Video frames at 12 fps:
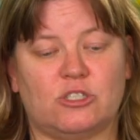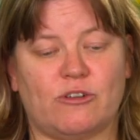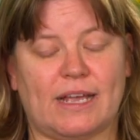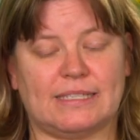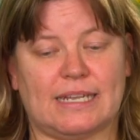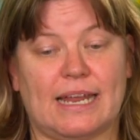
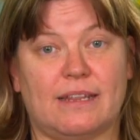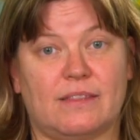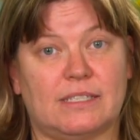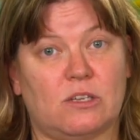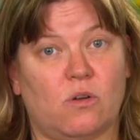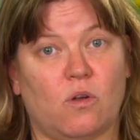translated the
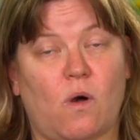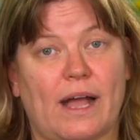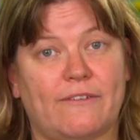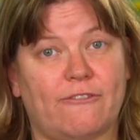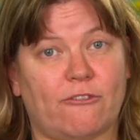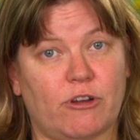song
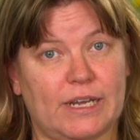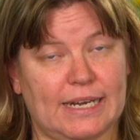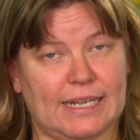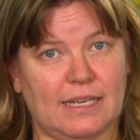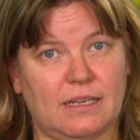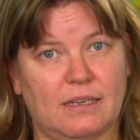quite
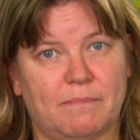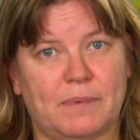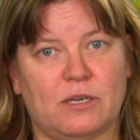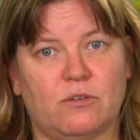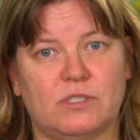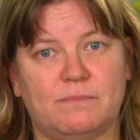freely
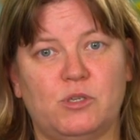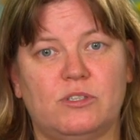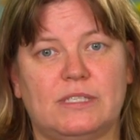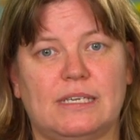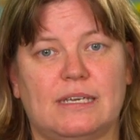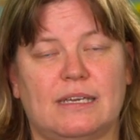because
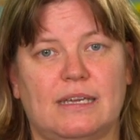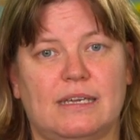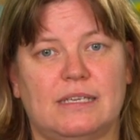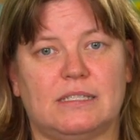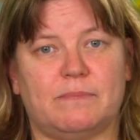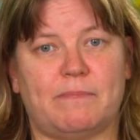music
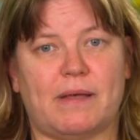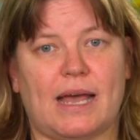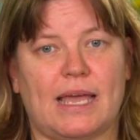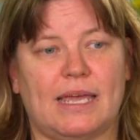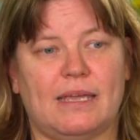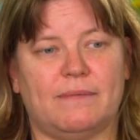is
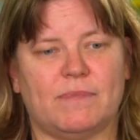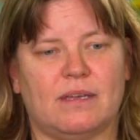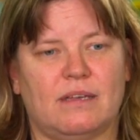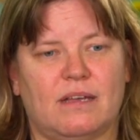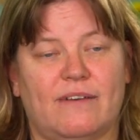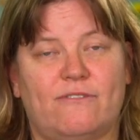a
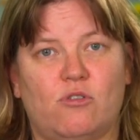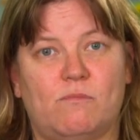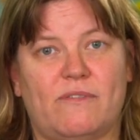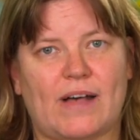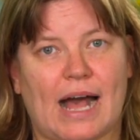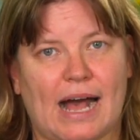form
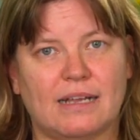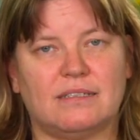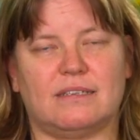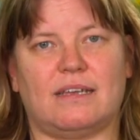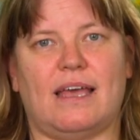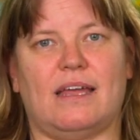of
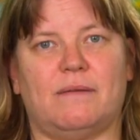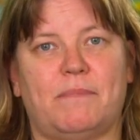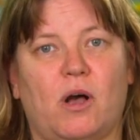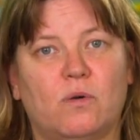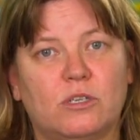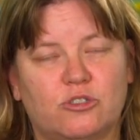art and
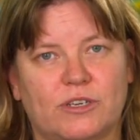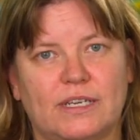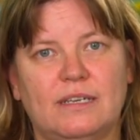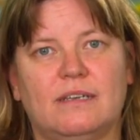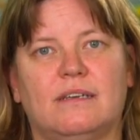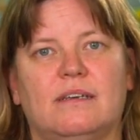poetry,